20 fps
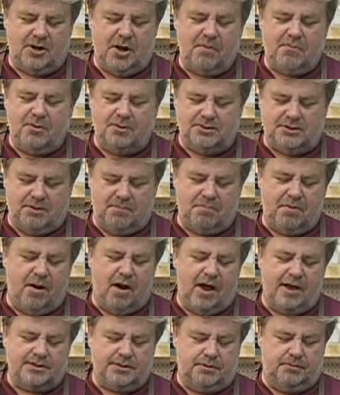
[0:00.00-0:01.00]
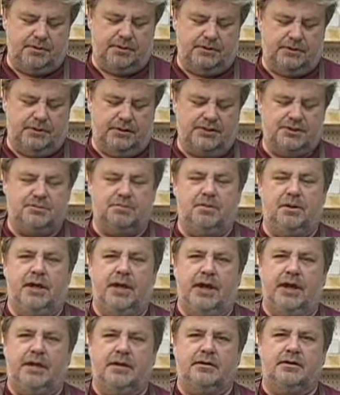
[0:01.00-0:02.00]
almost impossible to
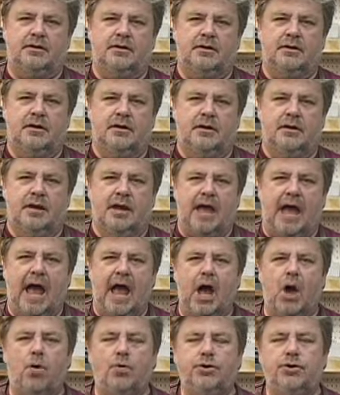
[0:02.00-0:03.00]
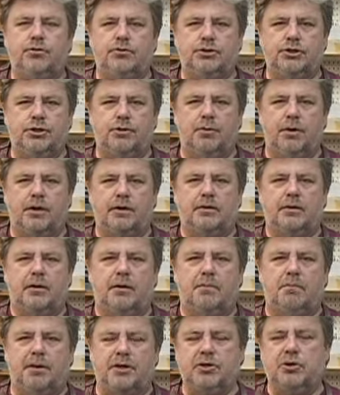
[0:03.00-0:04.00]
explain how you do it,
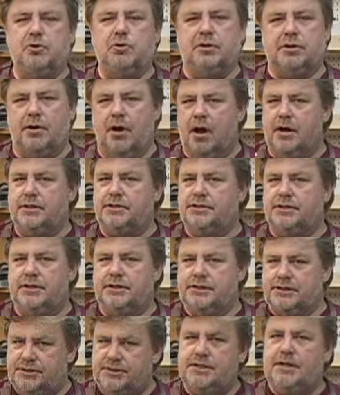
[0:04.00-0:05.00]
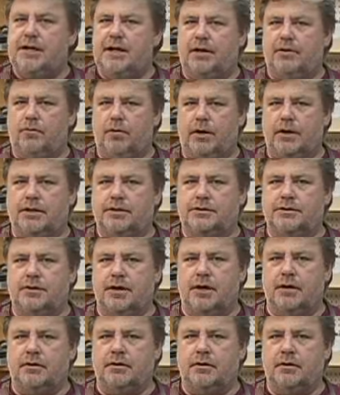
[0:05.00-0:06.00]
but you can honestly see it when it's
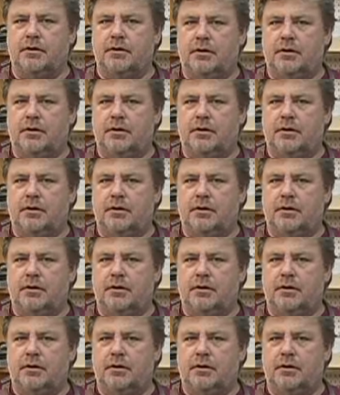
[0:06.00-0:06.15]
done.